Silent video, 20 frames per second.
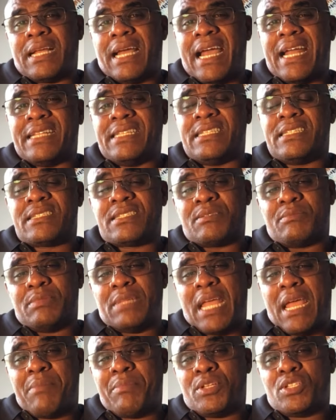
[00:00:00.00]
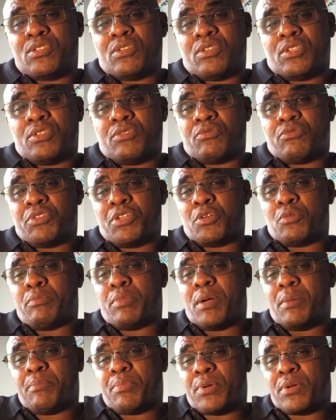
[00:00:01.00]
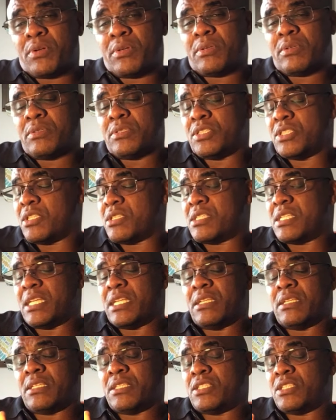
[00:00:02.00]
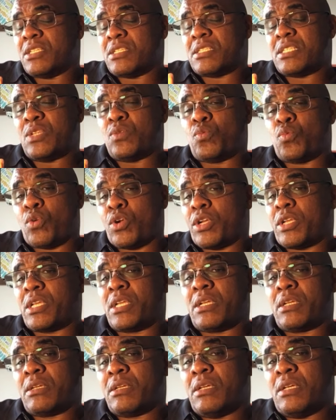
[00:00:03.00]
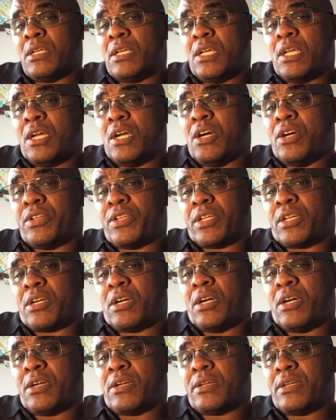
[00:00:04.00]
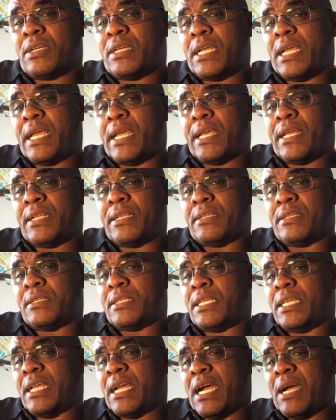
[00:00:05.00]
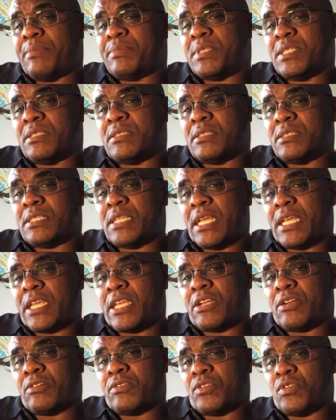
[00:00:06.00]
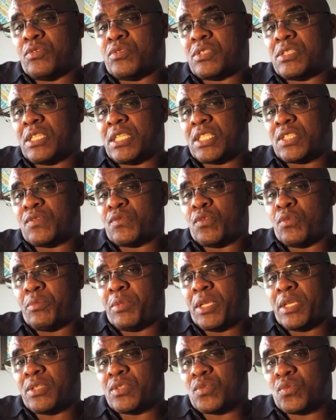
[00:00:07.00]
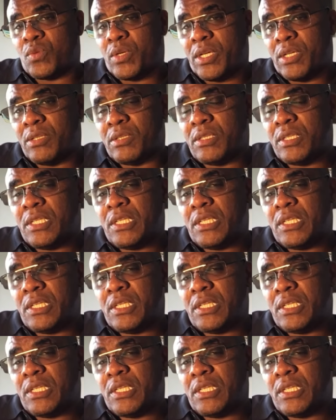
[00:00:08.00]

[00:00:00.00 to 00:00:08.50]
I did some damage on the rear bumper just in working on the car, and he opted to take care of those things for me as well.